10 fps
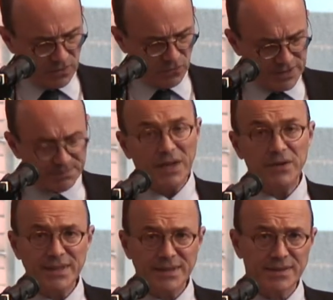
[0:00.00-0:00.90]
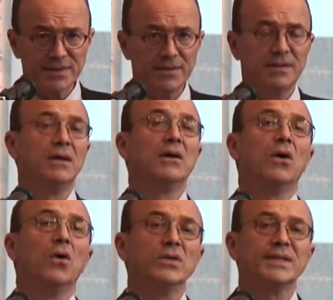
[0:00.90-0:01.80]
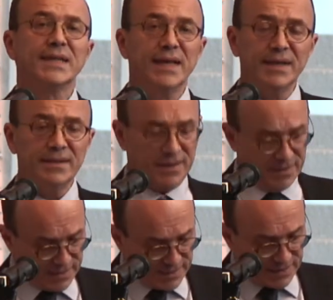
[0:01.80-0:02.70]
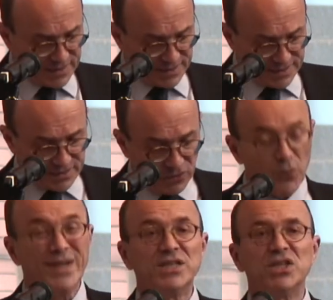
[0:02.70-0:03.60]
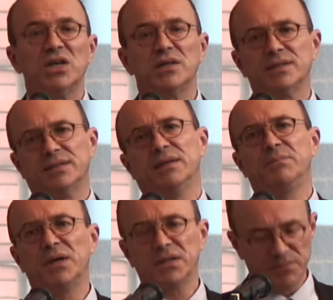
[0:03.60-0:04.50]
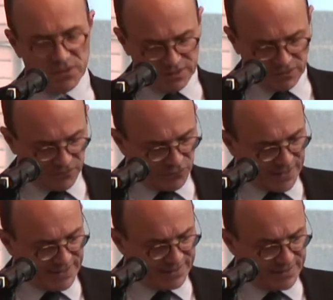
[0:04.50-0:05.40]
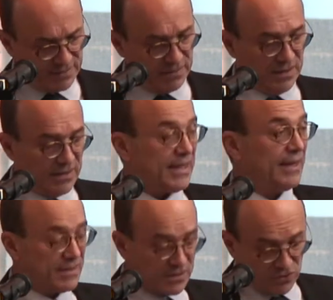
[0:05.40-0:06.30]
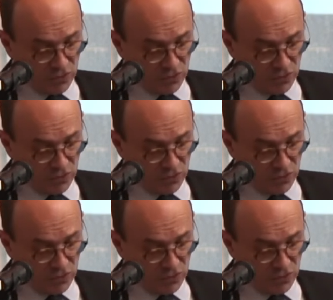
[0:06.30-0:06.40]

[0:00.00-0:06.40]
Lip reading: With Paris, Hauts-de-Seine is the richest department of France, thanks to